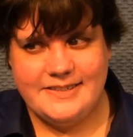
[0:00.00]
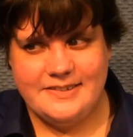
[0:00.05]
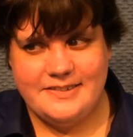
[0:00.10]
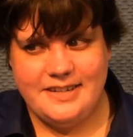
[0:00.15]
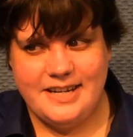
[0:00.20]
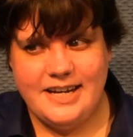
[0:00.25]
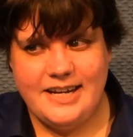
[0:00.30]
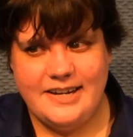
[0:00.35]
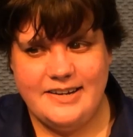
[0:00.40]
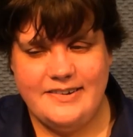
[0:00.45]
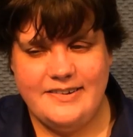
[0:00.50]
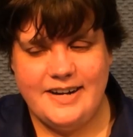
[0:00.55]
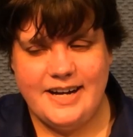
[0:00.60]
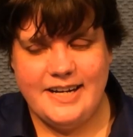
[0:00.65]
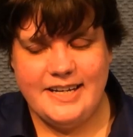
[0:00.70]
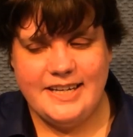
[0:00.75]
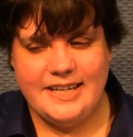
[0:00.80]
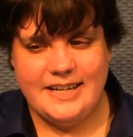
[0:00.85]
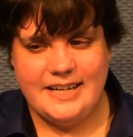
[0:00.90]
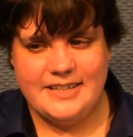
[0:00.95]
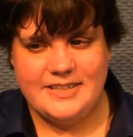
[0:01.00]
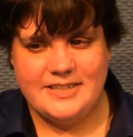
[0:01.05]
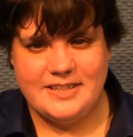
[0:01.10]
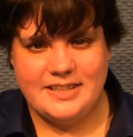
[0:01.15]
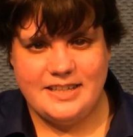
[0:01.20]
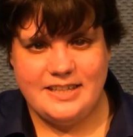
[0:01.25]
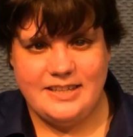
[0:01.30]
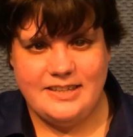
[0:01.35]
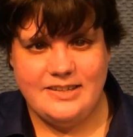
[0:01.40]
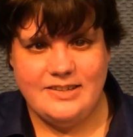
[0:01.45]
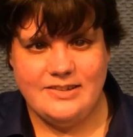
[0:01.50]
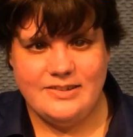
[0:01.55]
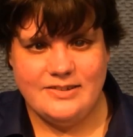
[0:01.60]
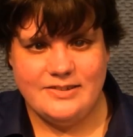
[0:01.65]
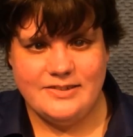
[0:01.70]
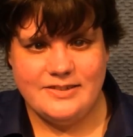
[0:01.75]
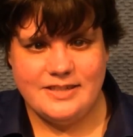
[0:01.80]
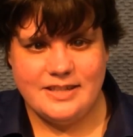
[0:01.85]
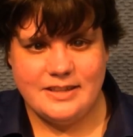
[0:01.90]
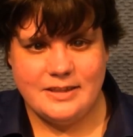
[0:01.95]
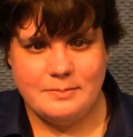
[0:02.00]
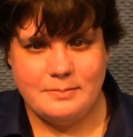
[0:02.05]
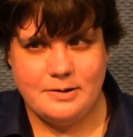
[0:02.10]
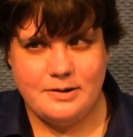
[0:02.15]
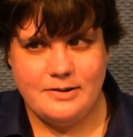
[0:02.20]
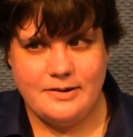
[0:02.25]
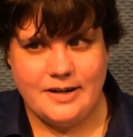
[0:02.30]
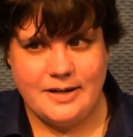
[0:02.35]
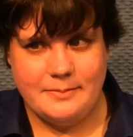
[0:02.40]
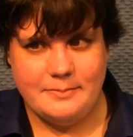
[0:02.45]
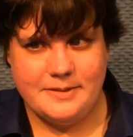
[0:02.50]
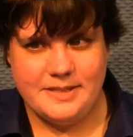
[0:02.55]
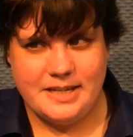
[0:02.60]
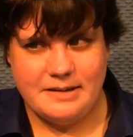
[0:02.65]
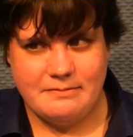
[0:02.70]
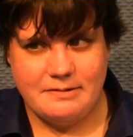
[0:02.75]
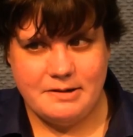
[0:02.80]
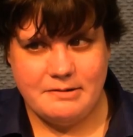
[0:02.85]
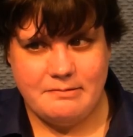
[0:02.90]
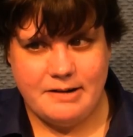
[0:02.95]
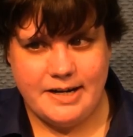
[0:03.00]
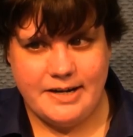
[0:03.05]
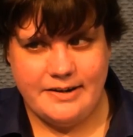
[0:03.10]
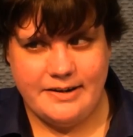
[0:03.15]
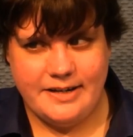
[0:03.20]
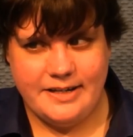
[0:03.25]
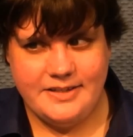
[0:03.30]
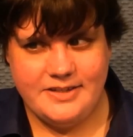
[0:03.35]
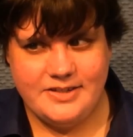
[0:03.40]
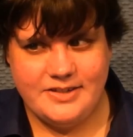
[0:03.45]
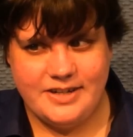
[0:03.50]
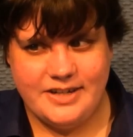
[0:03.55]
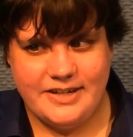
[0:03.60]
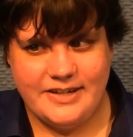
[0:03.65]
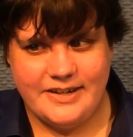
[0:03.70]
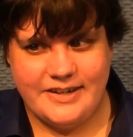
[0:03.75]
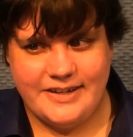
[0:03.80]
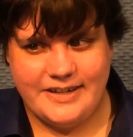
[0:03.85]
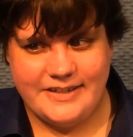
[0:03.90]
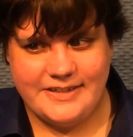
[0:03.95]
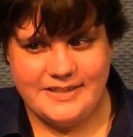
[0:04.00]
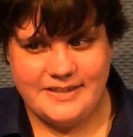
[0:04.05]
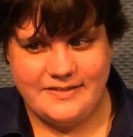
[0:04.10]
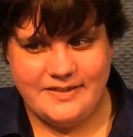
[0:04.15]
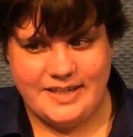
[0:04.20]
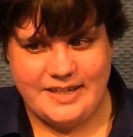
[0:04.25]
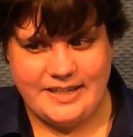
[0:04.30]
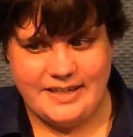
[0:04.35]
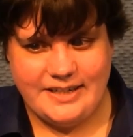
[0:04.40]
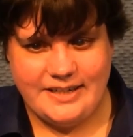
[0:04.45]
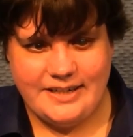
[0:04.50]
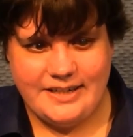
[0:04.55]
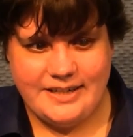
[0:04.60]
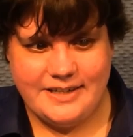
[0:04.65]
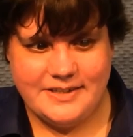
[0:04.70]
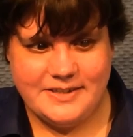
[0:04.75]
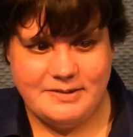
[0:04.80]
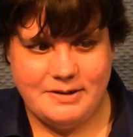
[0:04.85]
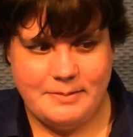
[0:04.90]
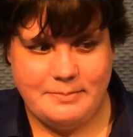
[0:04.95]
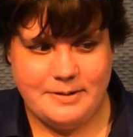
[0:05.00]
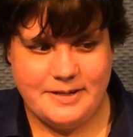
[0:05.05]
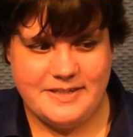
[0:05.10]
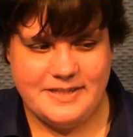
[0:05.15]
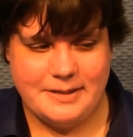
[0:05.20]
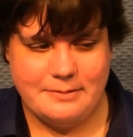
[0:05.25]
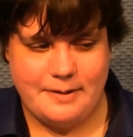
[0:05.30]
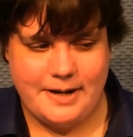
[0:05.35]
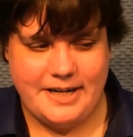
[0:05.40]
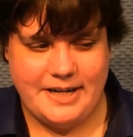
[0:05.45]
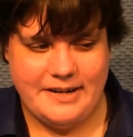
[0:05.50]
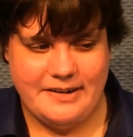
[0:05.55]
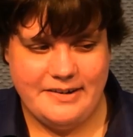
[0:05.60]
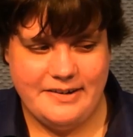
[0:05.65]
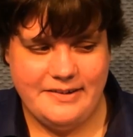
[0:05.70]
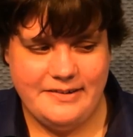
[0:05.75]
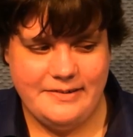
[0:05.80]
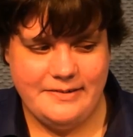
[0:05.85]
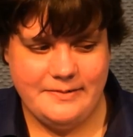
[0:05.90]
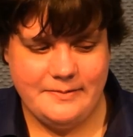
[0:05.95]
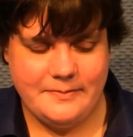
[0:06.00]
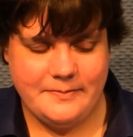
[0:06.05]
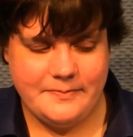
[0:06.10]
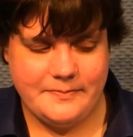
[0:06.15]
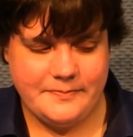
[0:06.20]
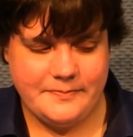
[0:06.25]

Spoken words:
So now I can actually use the programs that require internet connectivity. So I'll press the right arrow.